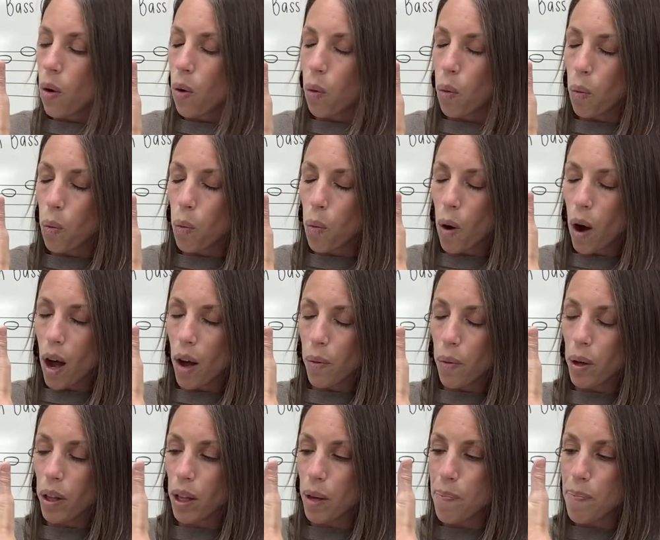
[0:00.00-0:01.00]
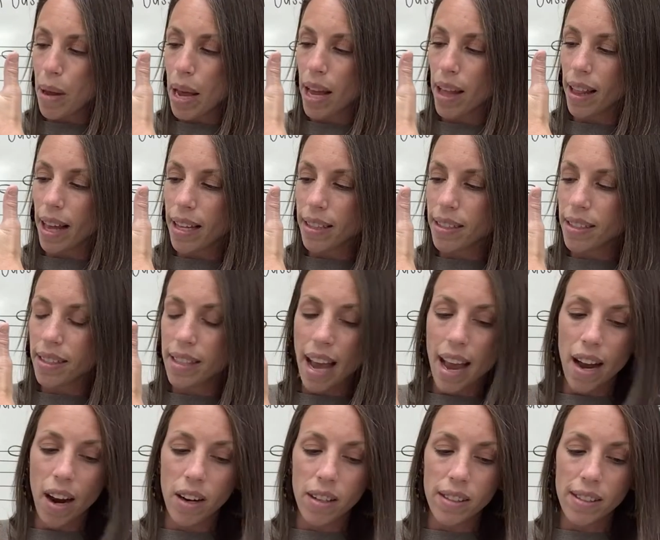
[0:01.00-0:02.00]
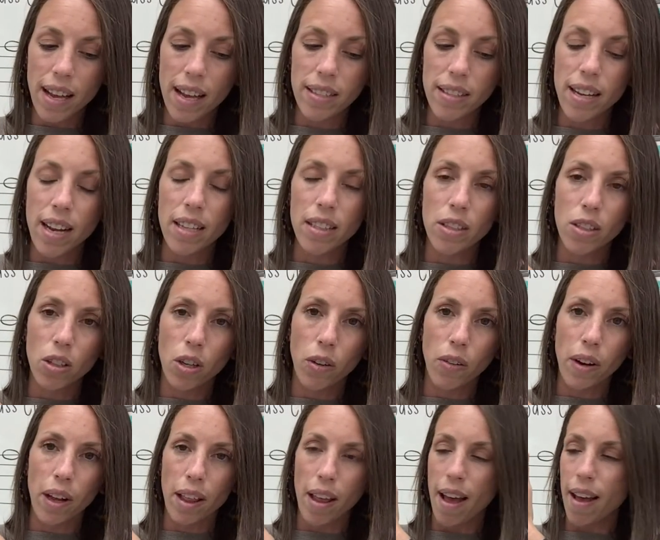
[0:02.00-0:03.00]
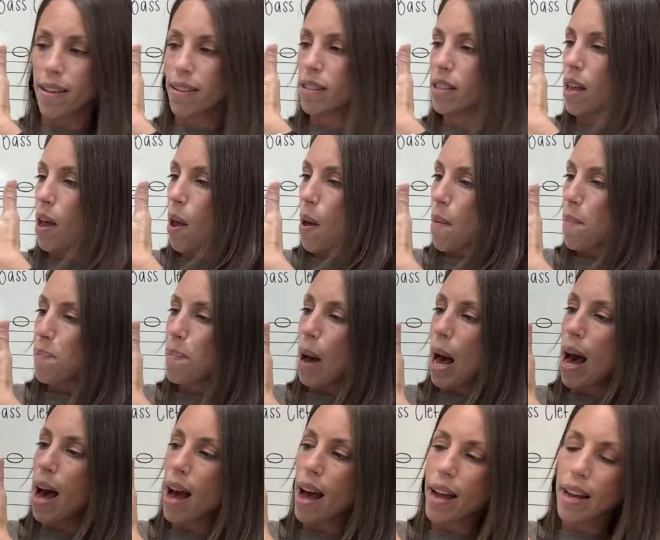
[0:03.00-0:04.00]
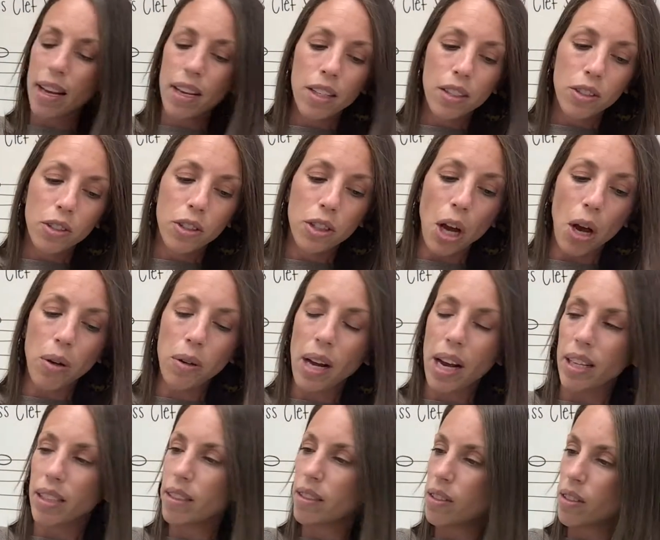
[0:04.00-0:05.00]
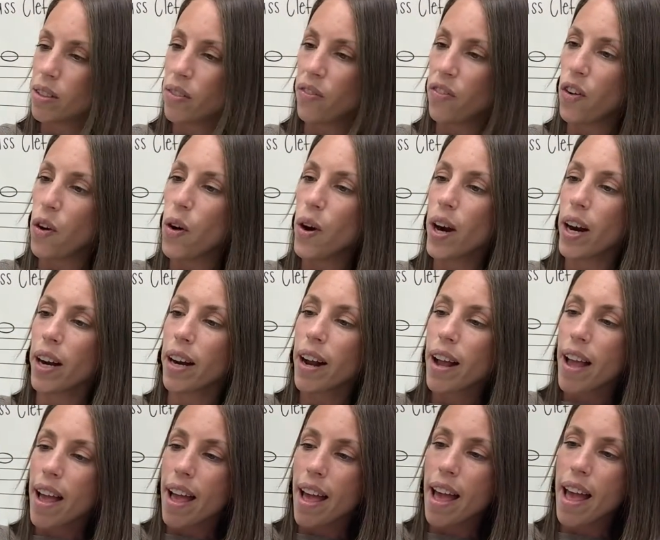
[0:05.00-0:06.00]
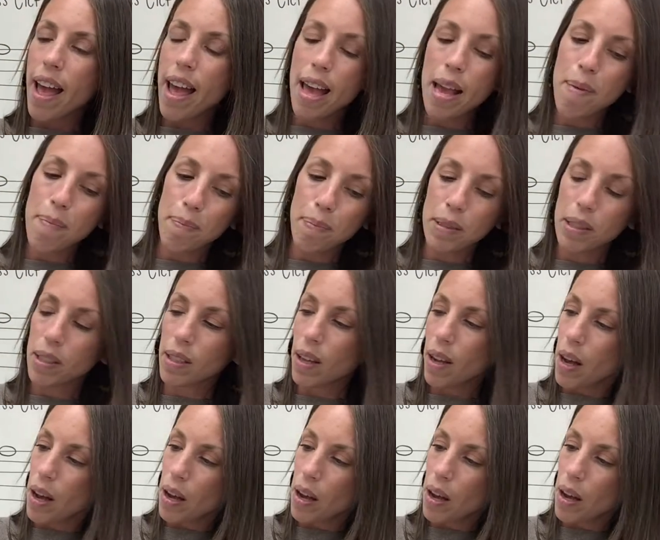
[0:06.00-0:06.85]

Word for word: what will it be? Let's say our sentence. Gorillas, buy donuts for apes.